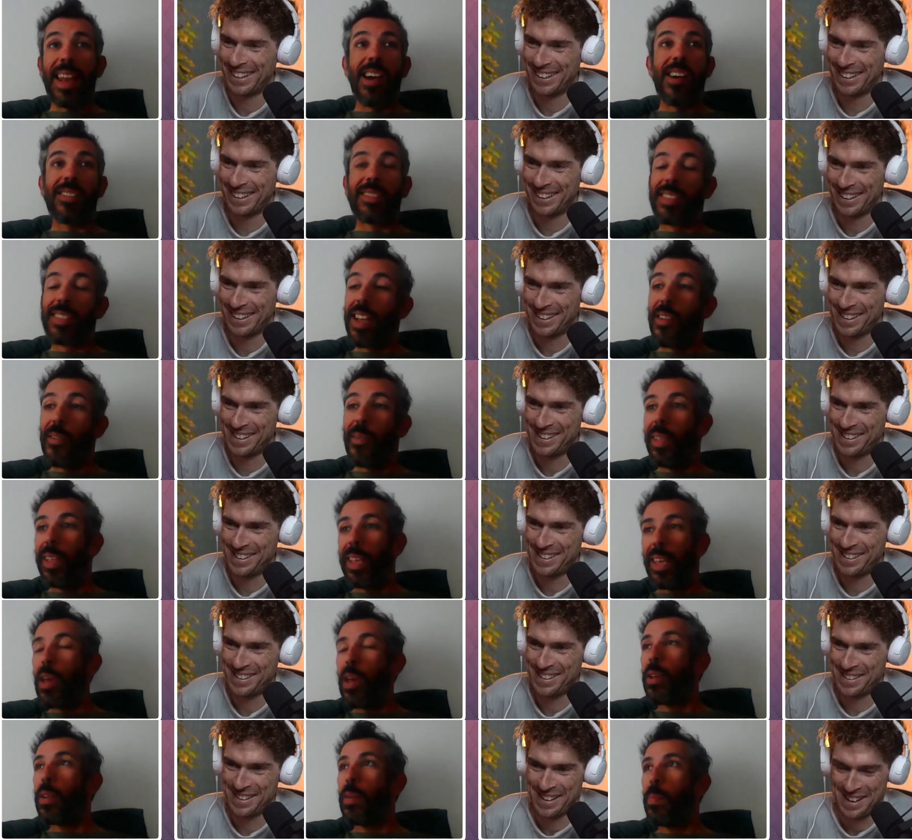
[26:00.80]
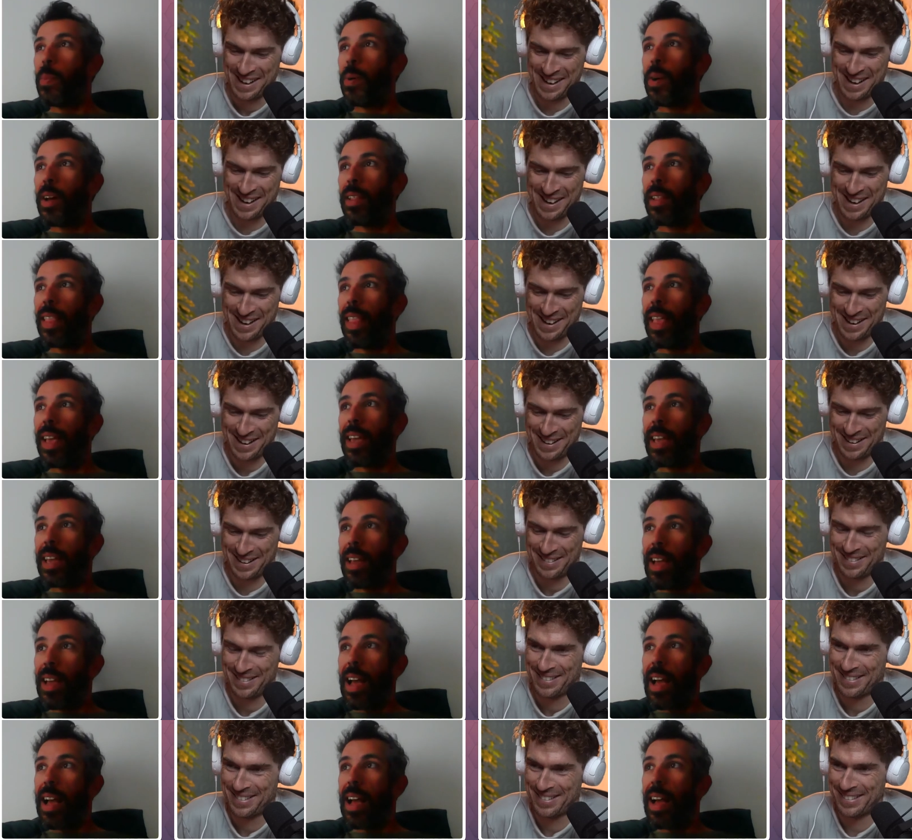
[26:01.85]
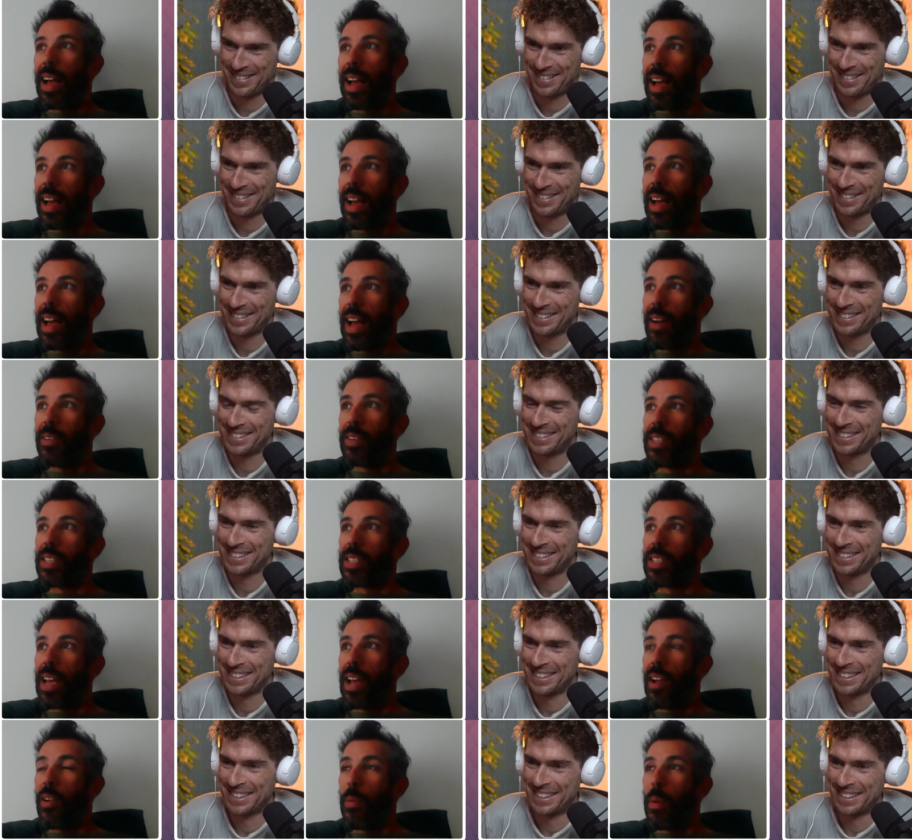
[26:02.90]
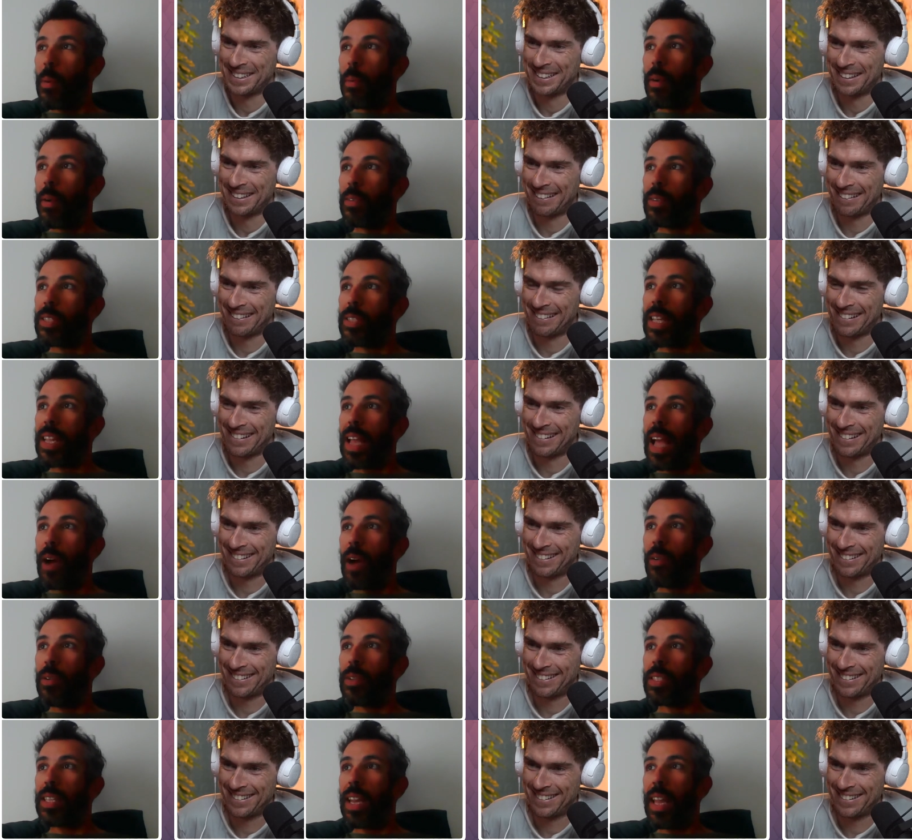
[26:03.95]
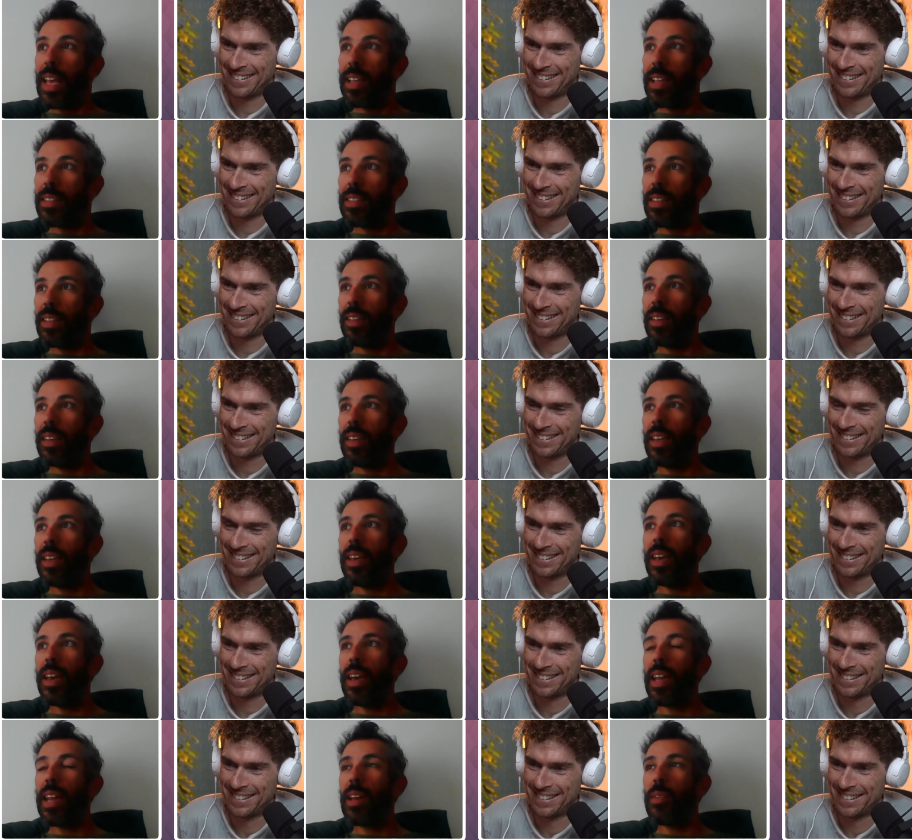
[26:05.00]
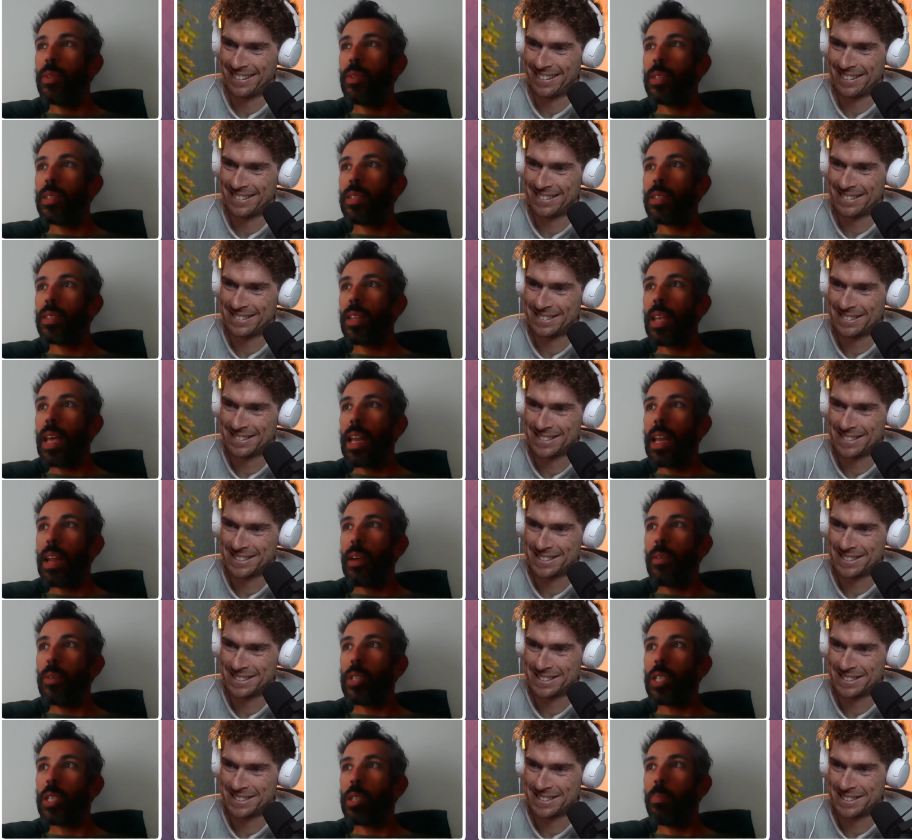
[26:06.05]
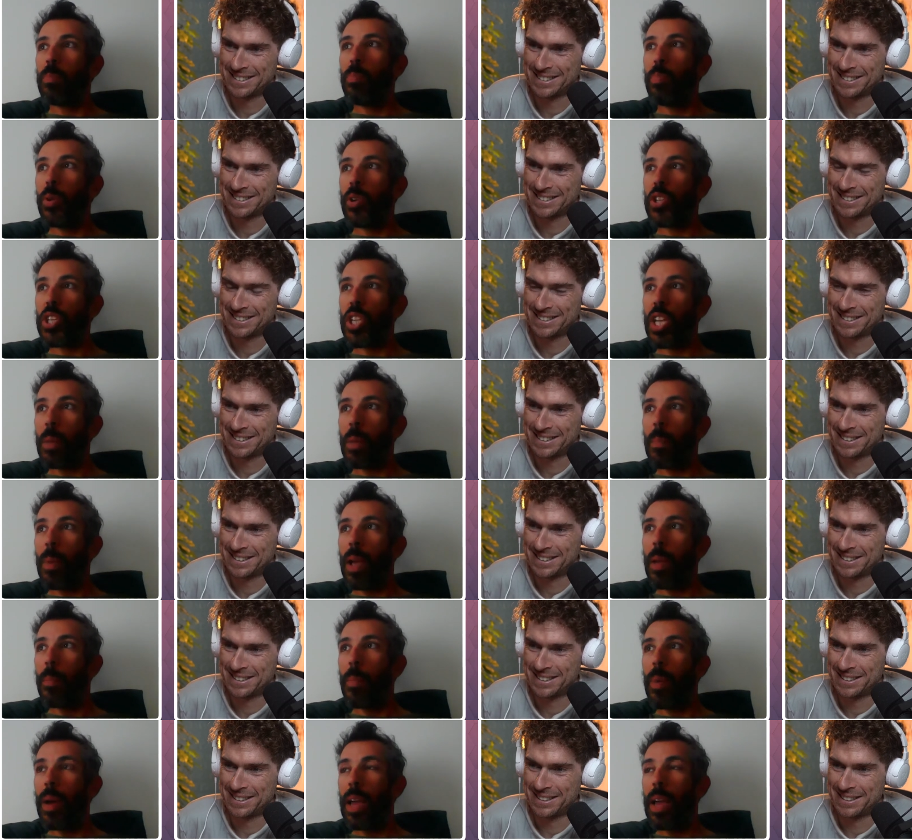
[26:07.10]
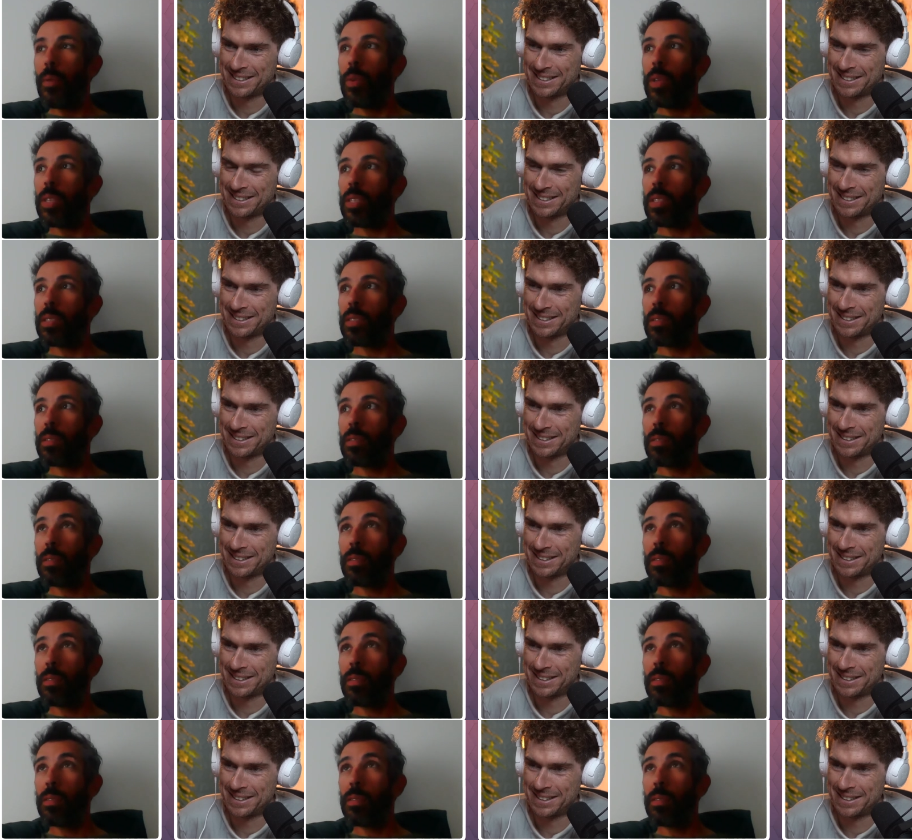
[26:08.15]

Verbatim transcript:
Speaker 1: no, it's not really good, but like. I was. I remember. I was in. I was in Italy, and I was. And I was pushing my. It was.